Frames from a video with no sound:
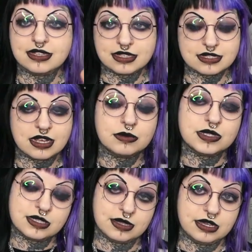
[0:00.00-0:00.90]
and the other side
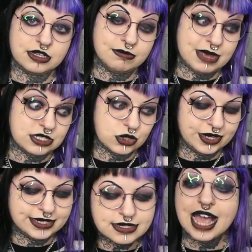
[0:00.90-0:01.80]
was the men's
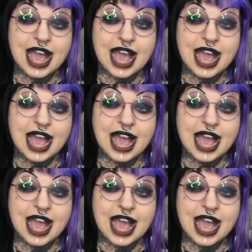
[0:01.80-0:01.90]
toilets.